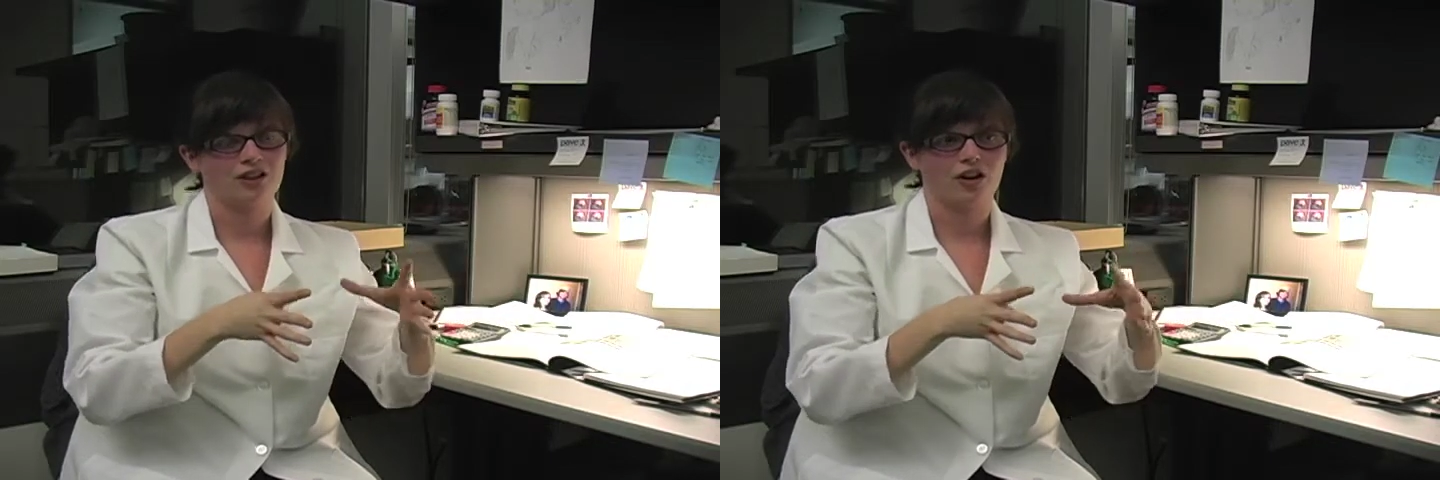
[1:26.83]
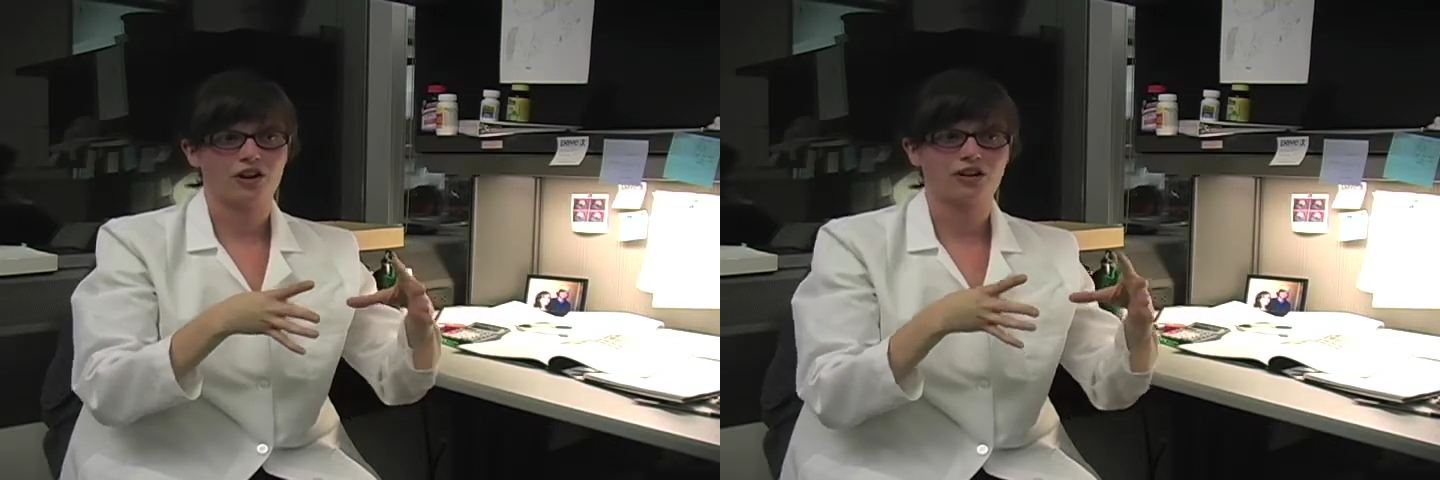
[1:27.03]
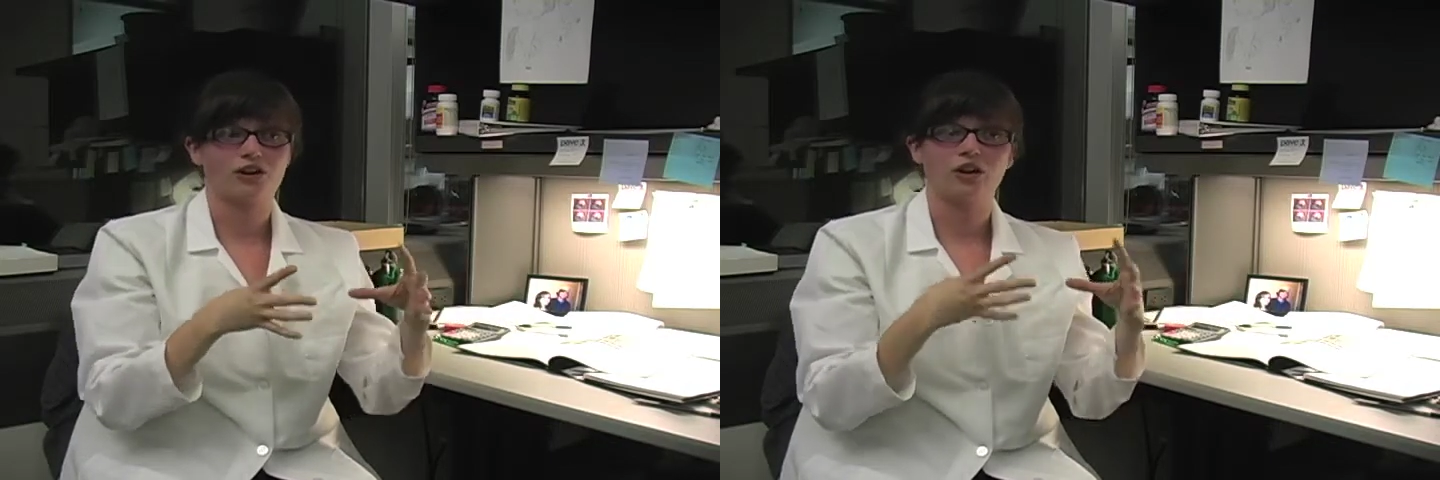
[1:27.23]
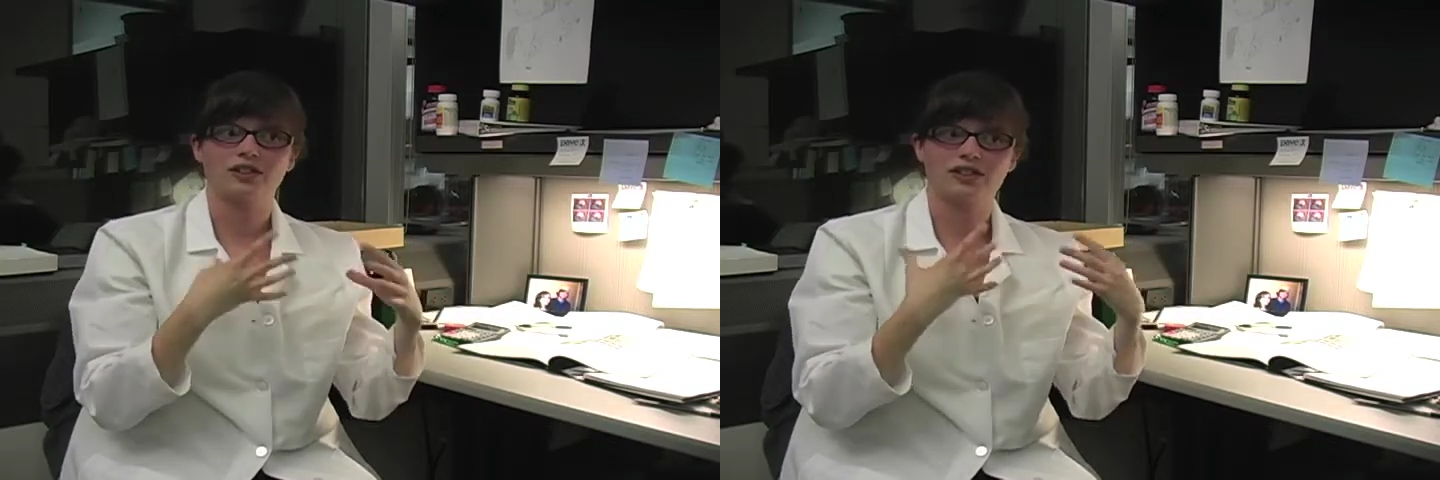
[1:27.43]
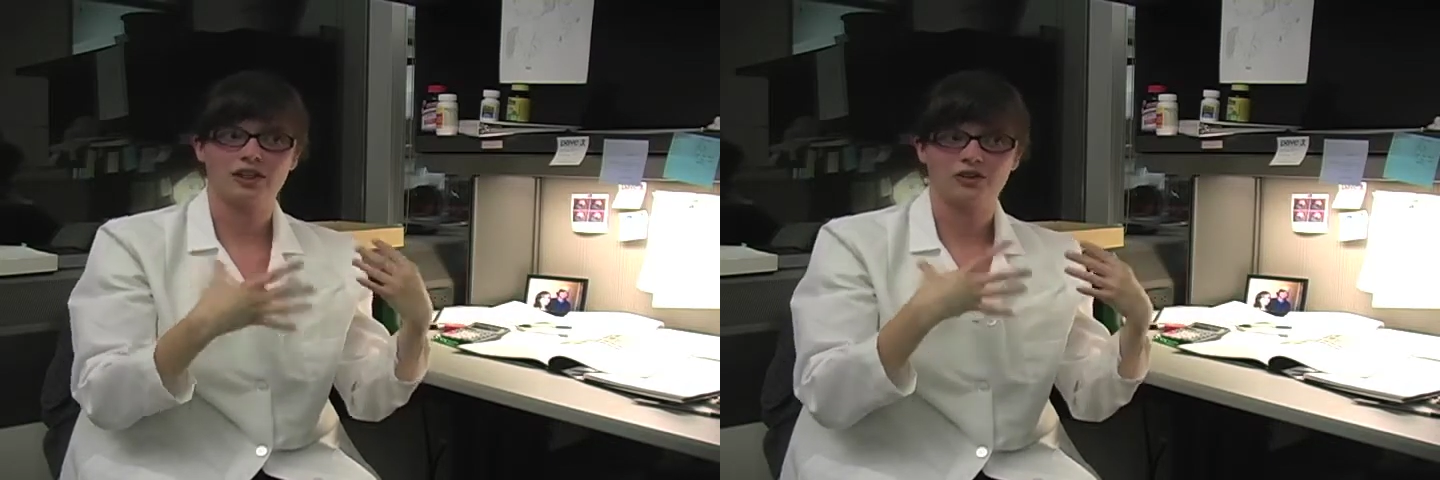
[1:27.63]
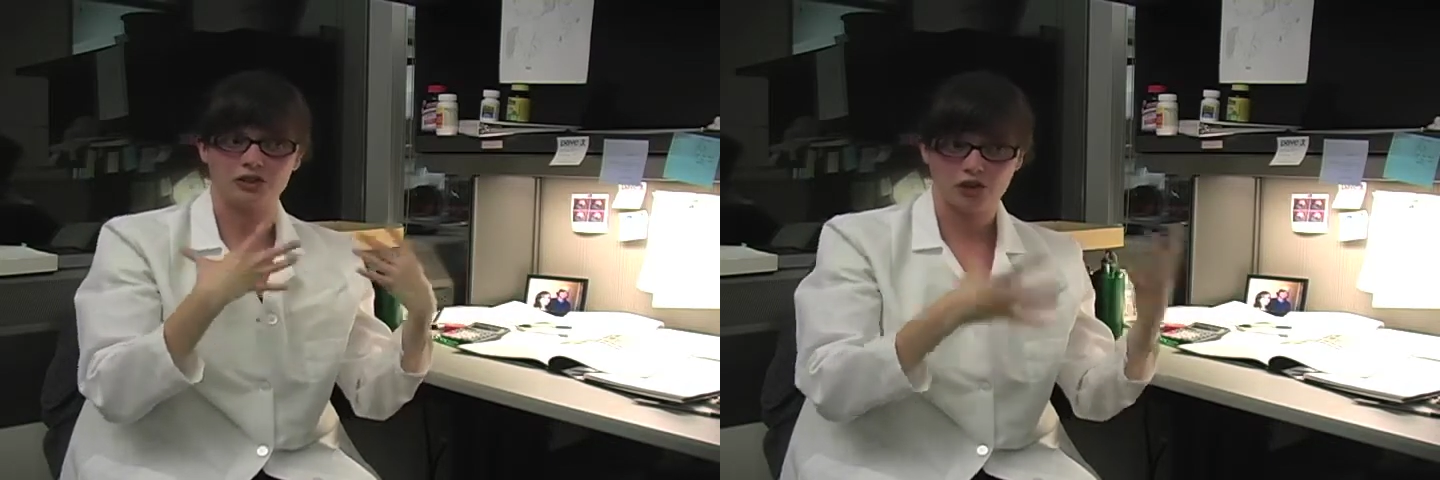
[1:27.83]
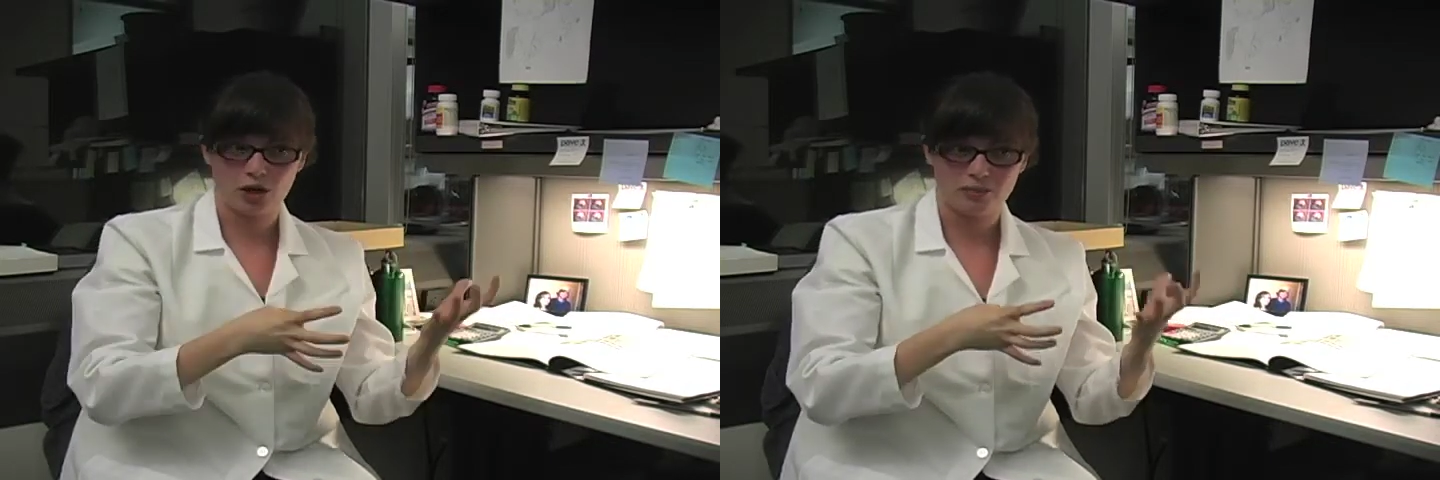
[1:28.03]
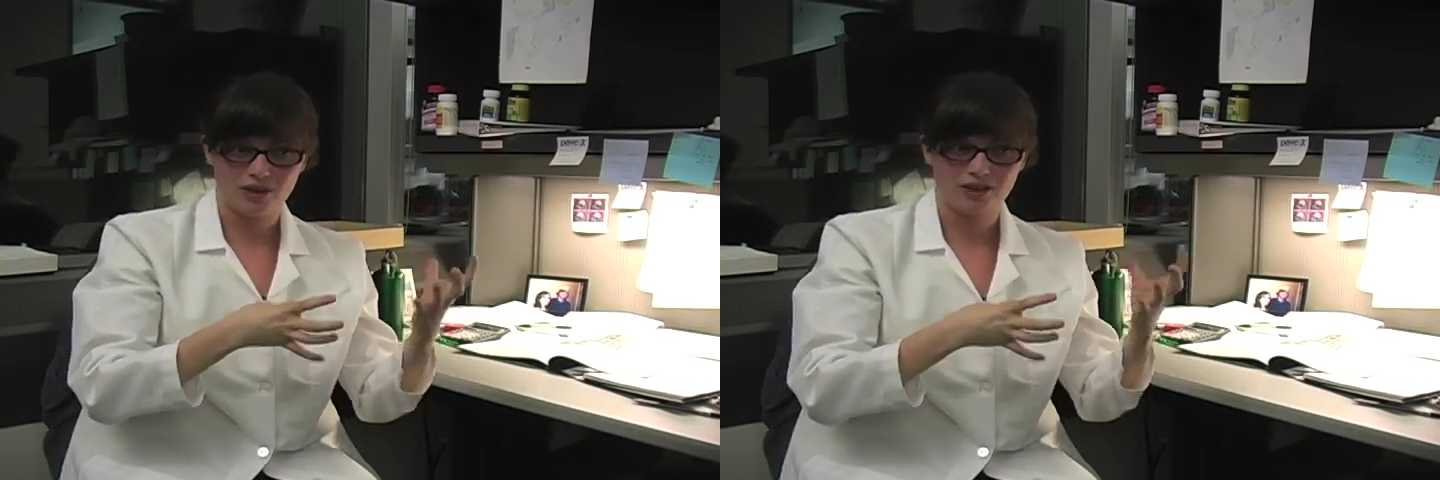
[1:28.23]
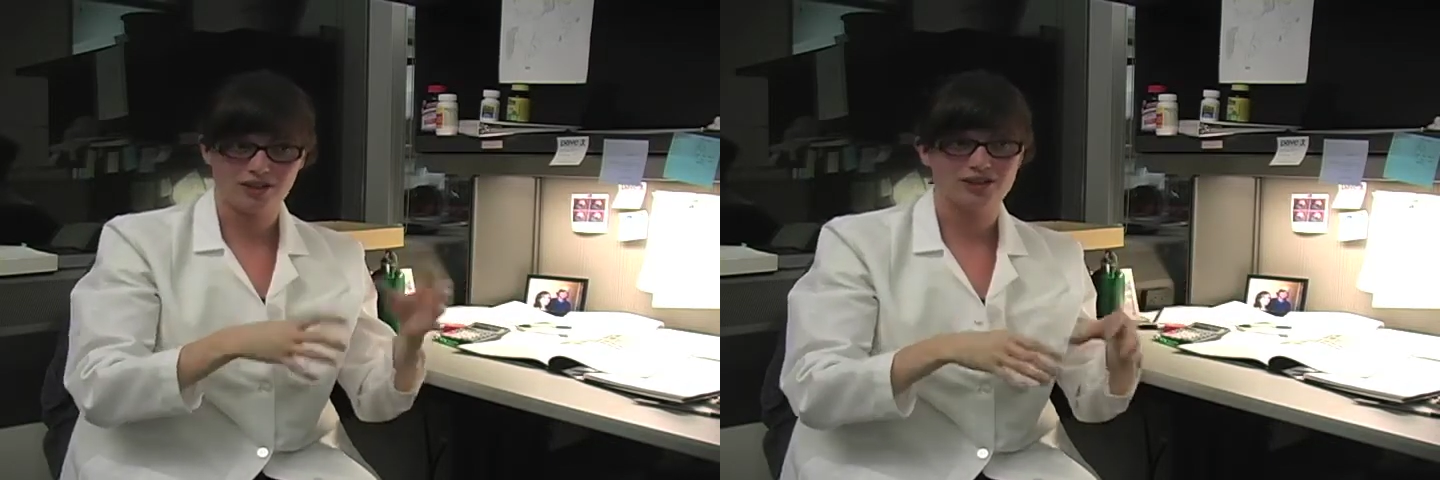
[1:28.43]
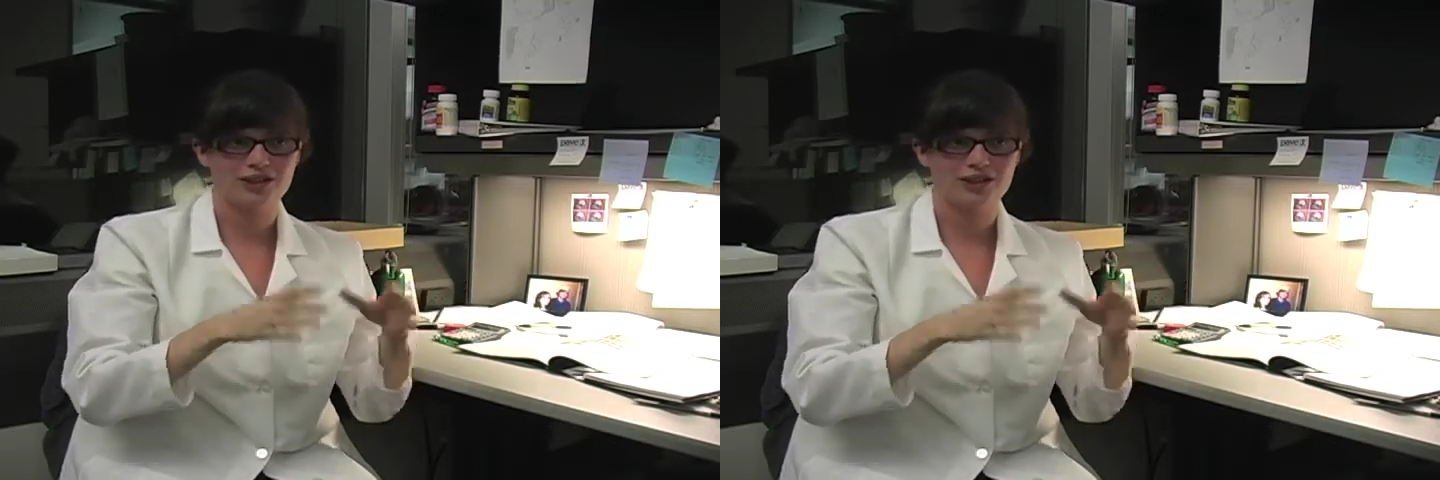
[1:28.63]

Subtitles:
are called cell determinants